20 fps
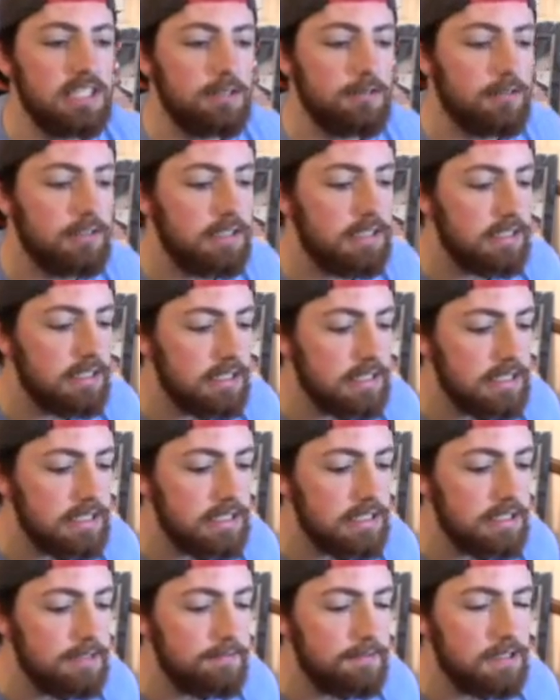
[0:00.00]
I was gonna
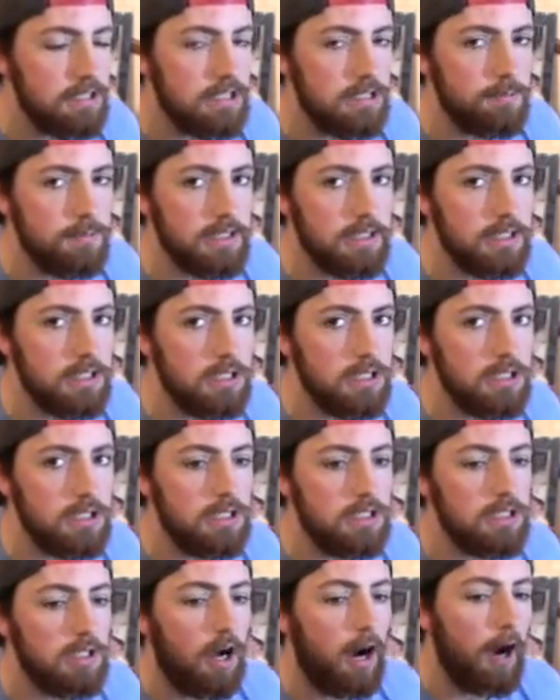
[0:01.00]
dive. Oh my
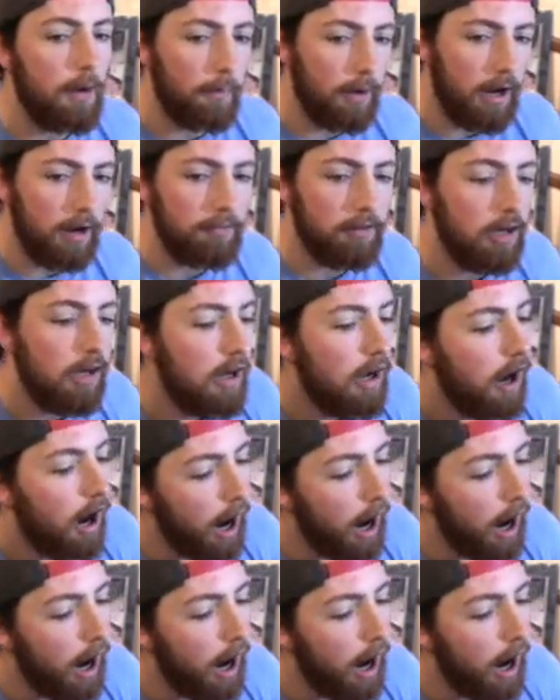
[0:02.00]
god. All right, whatever.